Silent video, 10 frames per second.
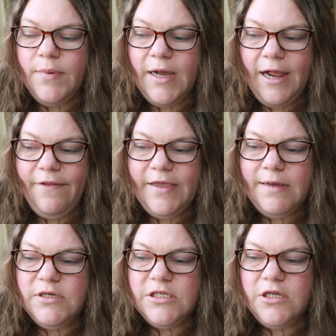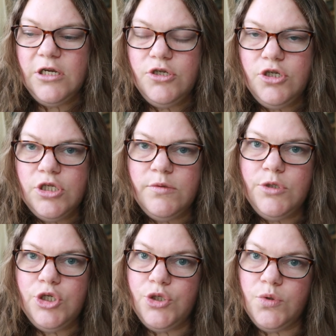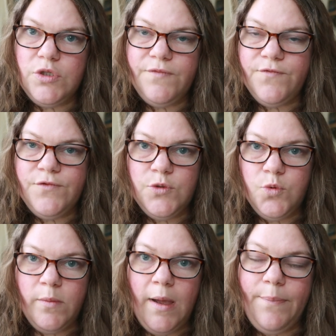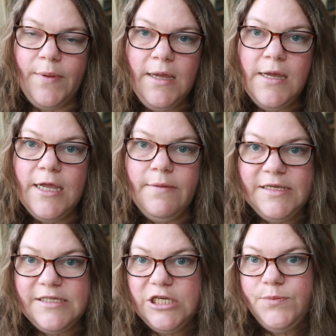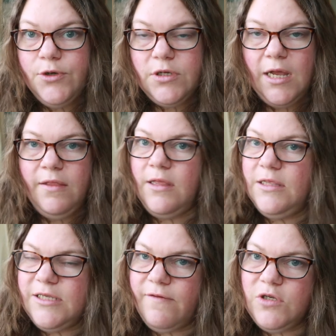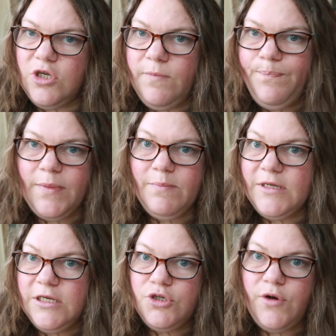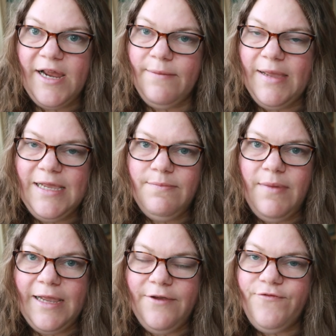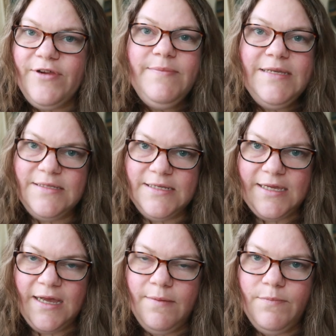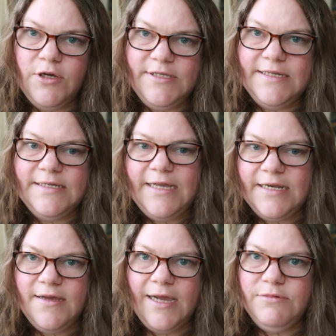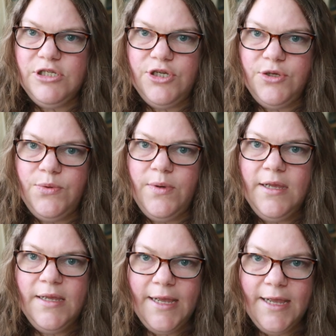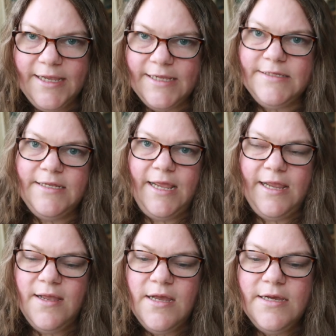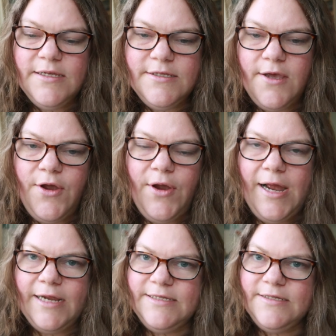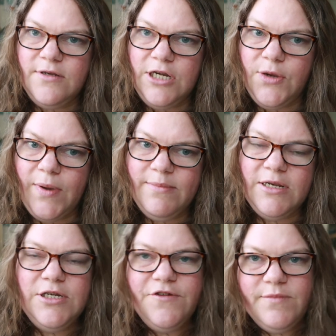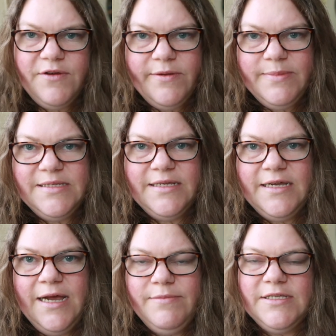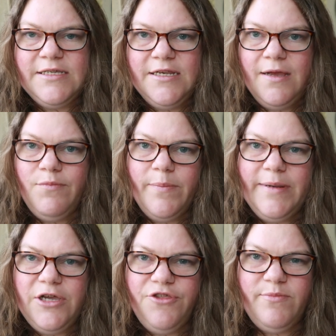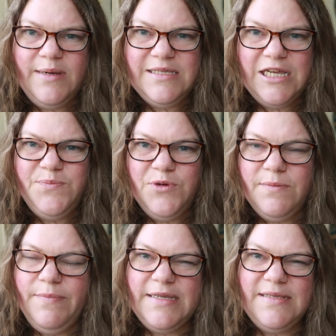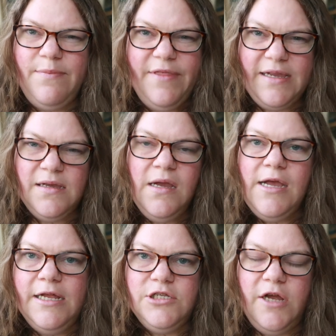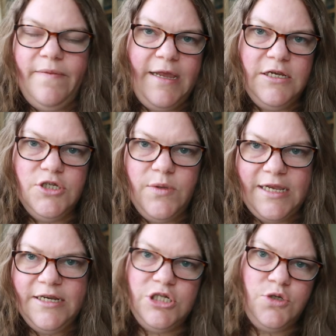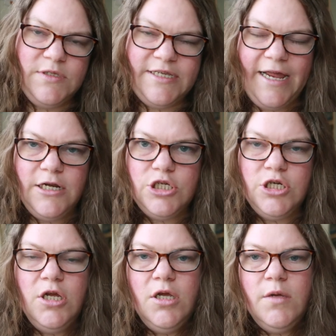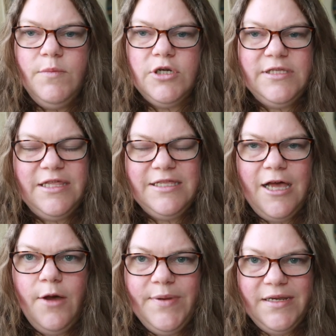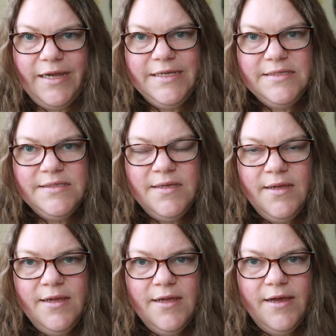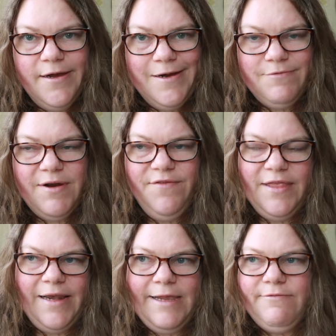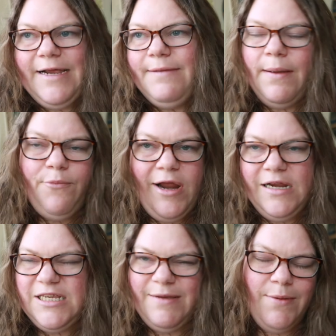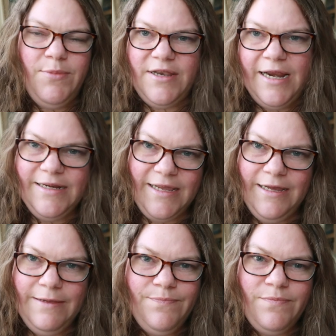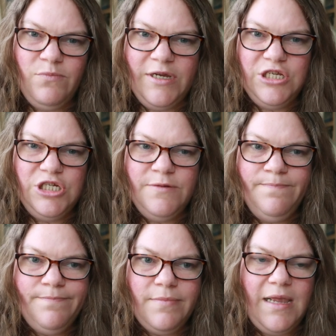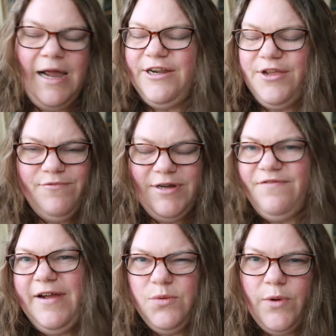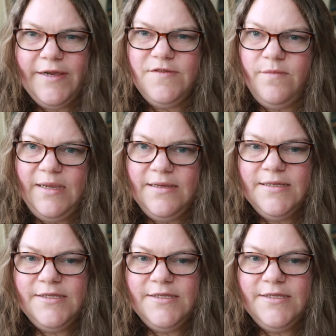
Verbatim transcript: But I think I'm just going to do some doodles to warm up in my sketchbook. And then this afternoon I'm going to try and make my freebie sticker because I didn't get time to yesterday. So I still don't know what I'm going to do for my freebie sticker. I'm just going to probably go through my sketchbook and pick something and turn that into like a digital sketch, because I think that'll be nice rather than like racking my brain to come up with an idea, which I don't really find works for me.